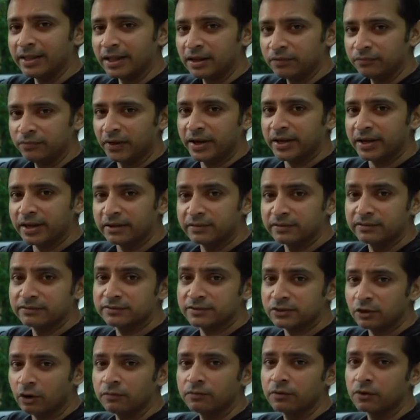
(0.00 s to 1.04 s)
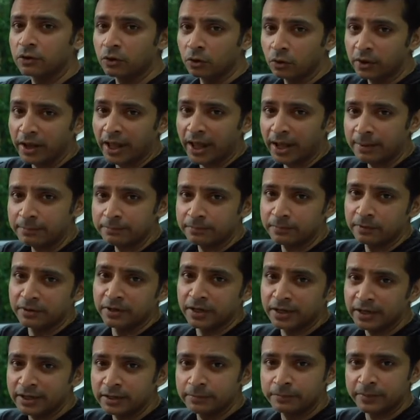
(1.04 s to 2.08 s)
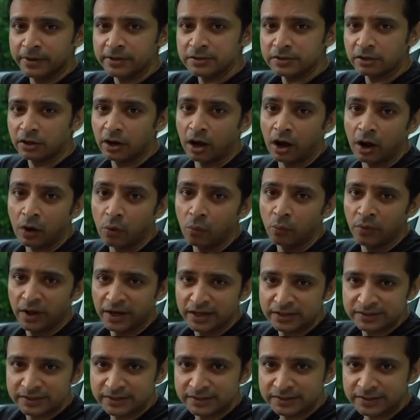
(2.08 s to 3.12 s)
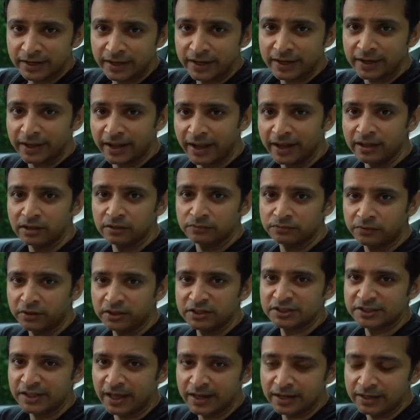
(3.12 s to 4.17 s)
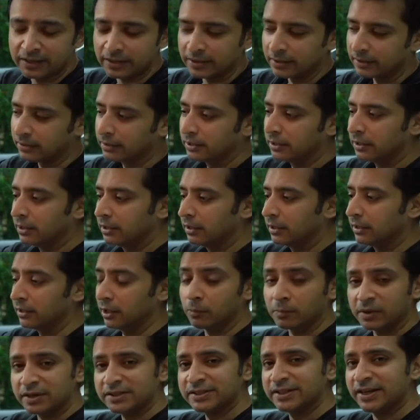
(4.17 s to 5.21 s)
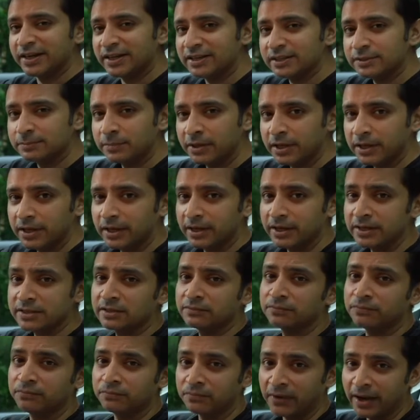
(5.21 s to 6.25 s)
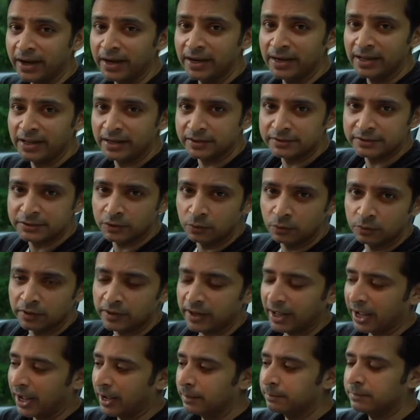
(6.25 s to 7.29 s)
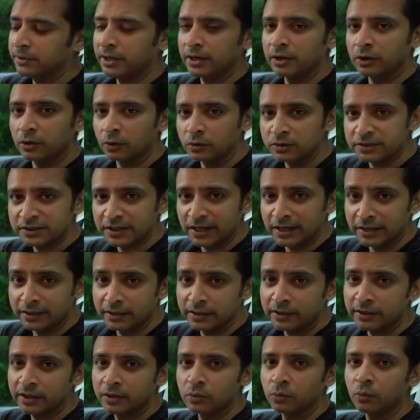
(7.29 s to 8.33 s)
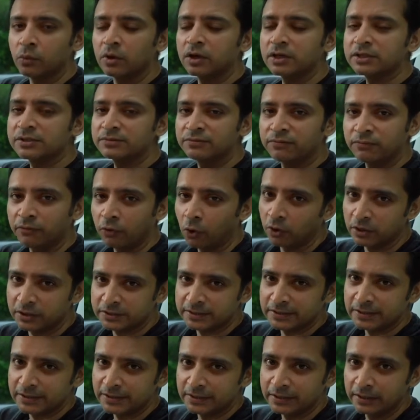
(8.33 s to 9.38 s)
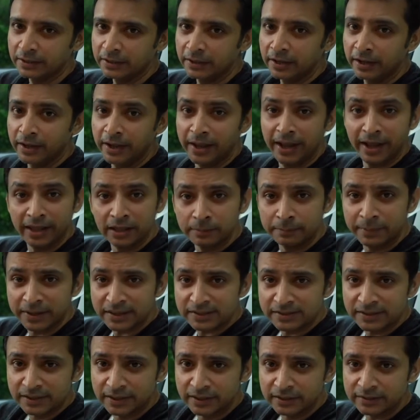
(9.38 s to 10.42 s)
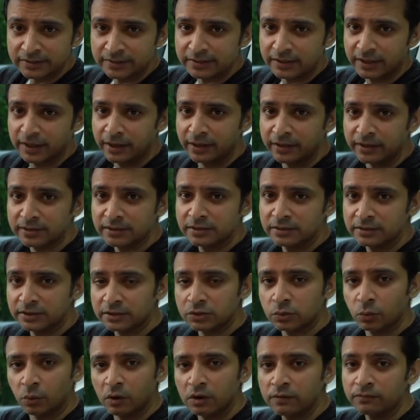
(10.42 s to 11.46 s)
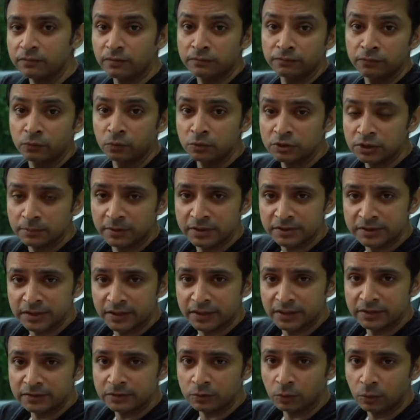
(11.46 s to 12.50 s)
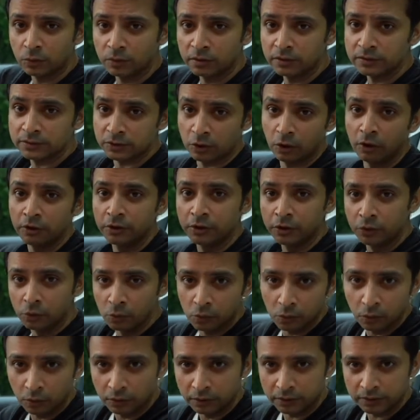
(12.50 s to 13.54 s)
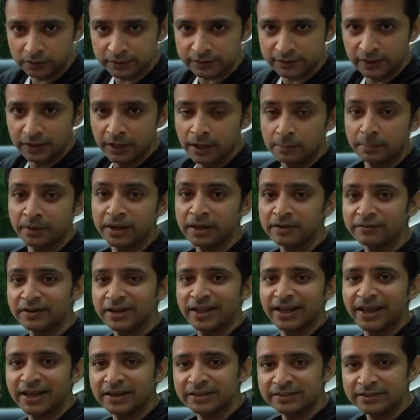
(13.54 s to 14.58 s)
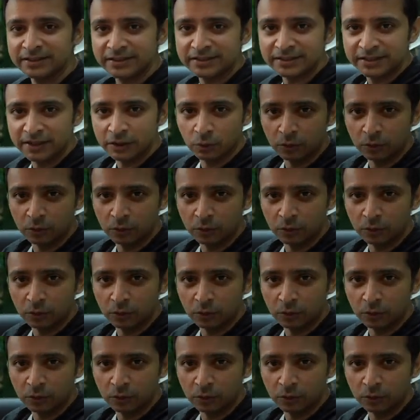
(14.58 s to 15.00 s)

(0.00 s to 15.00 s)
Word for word: the effectiveness of a good app really depends on how well it's designed and the functionality. Now, Mercedes Me is a finely executed app that looks elegant and works flawlessly. And the best thing is, it doesn't just work for future Mercedes owners or new owners, but even existing